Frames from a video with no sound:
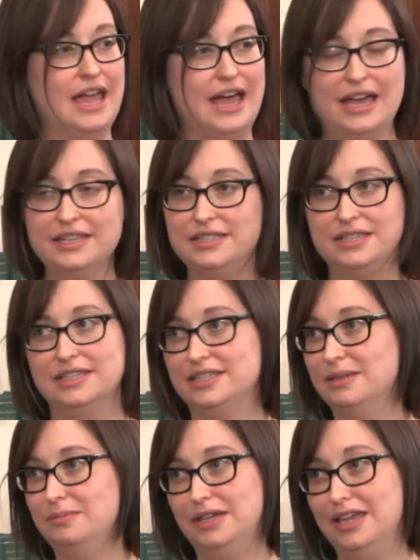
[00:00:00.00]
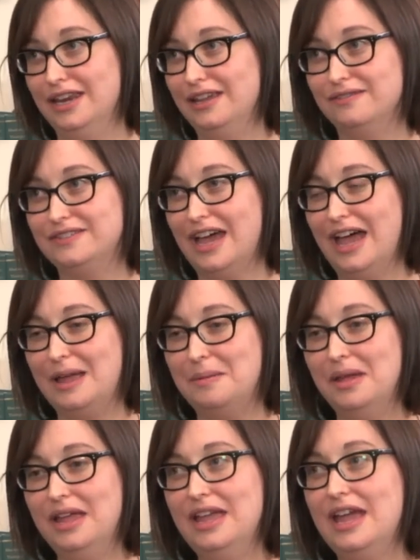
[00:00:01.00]
asked since the beginning of time,
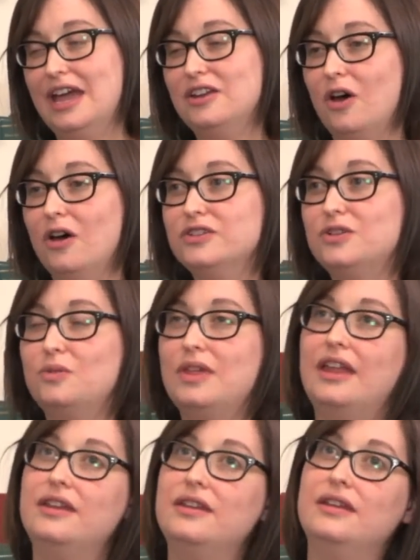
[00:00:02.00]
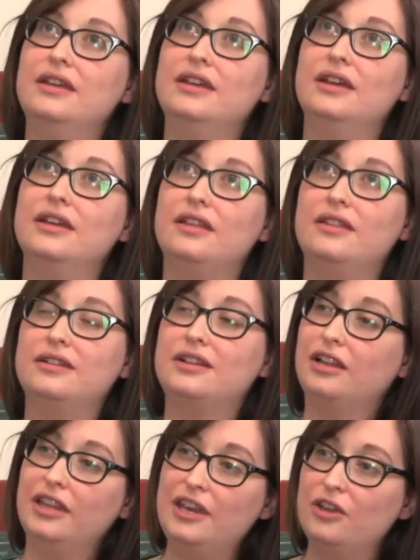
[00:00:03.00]
and also then
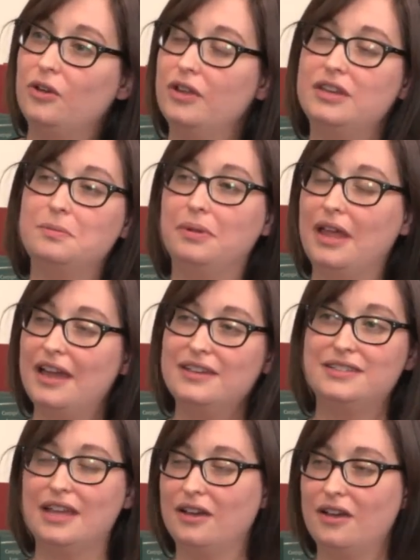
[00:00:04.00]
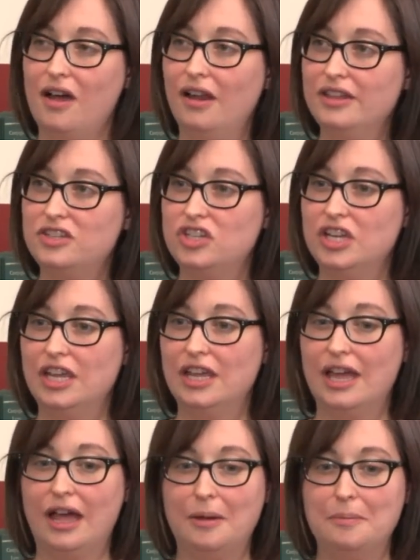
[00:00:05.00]
clinical and applied psychology,
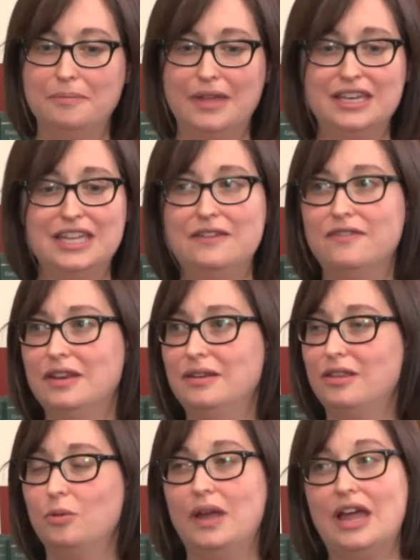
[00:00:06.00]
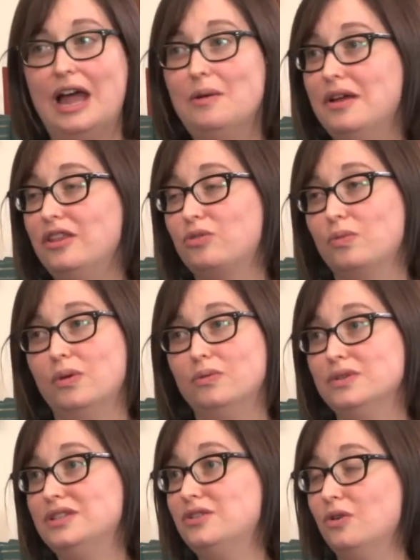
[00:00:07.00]
and even the way I went through it
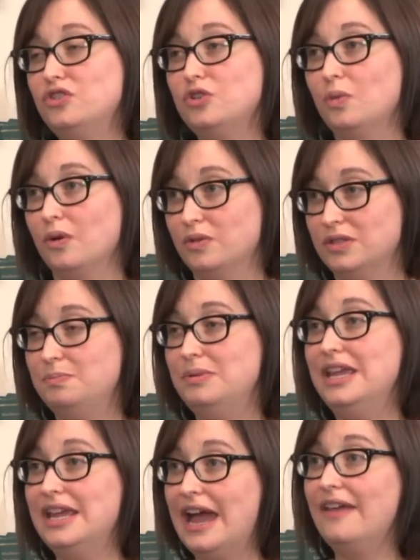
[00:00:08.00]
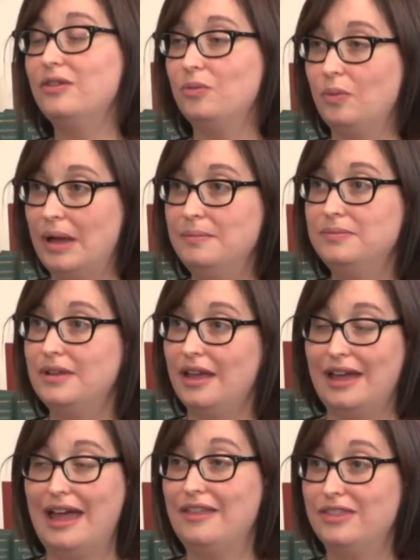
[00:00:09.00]
was social work, was being at
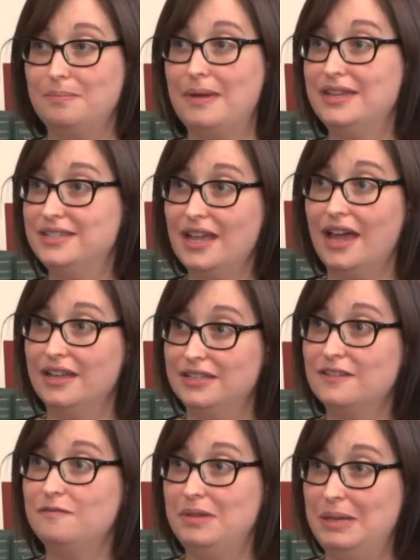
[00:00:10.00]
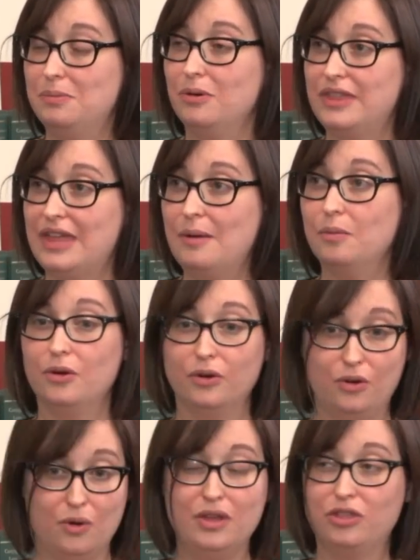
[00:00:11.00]
the bedsides of people that were
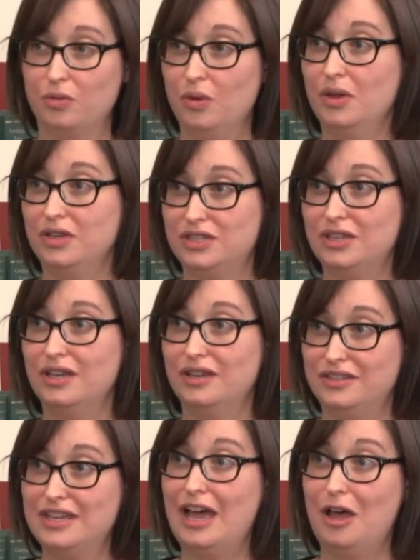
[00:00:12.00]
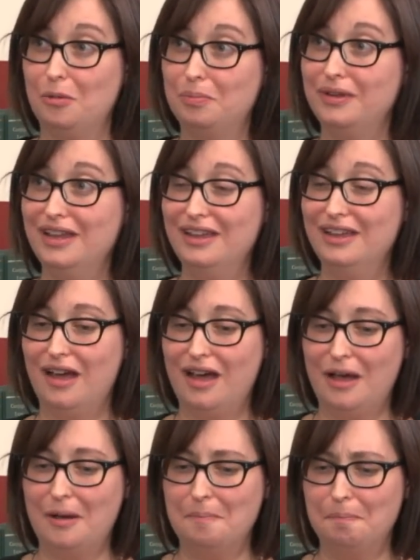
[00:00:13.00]
going through it to help
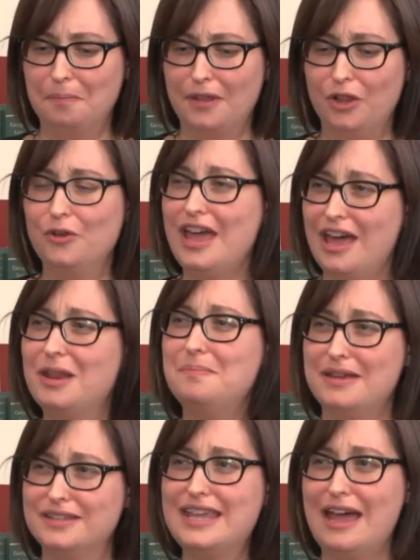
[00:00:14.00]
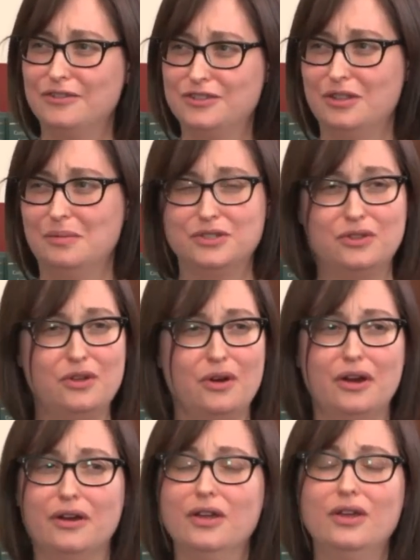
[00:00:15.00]
learn how to best counsel them. So there
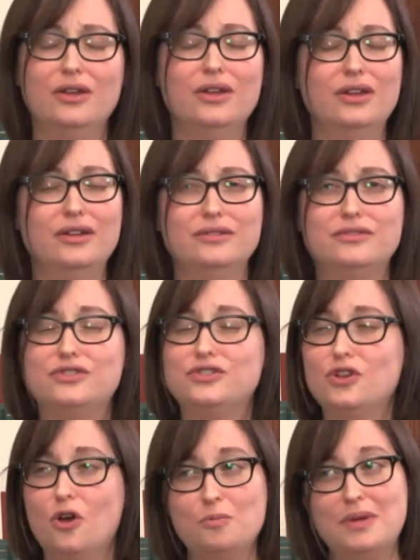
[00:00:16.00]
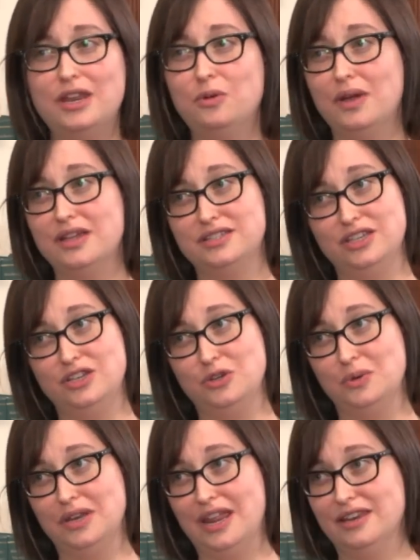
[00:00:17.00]
are so many ways to
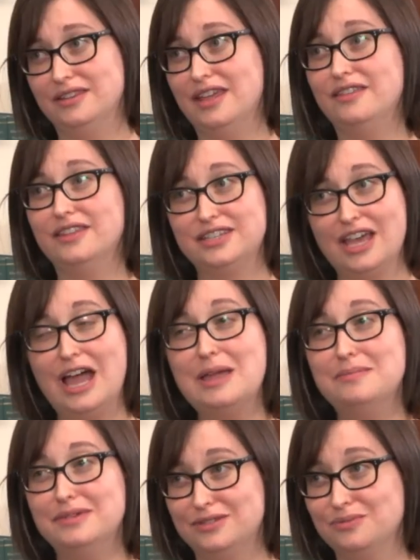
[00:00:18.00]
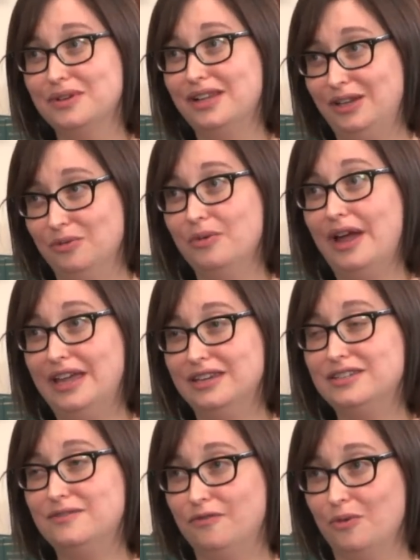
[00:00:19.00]
do it, and the time is really right
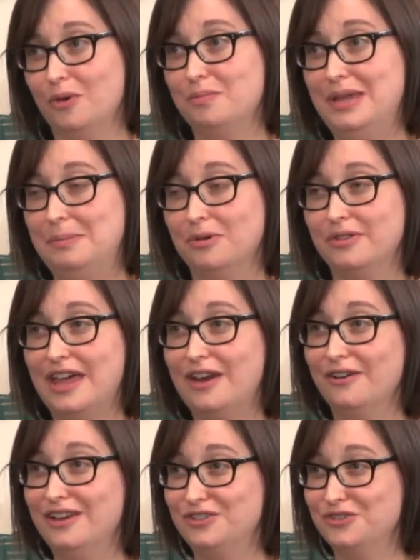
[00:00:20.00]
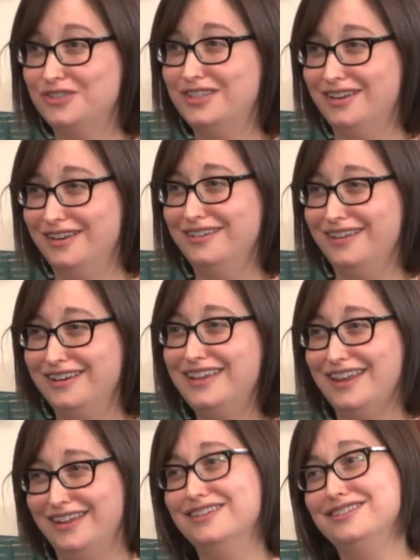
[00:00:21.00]
for people that are interested in
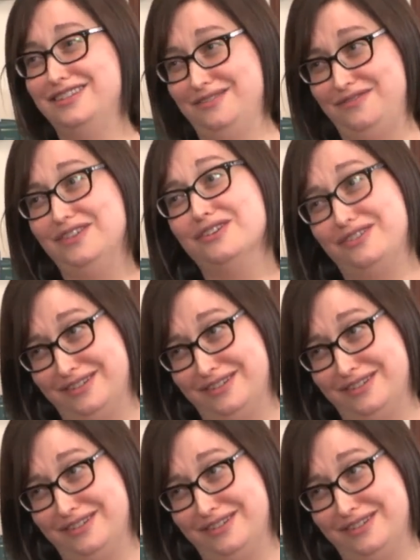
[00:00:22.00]
getting into the field.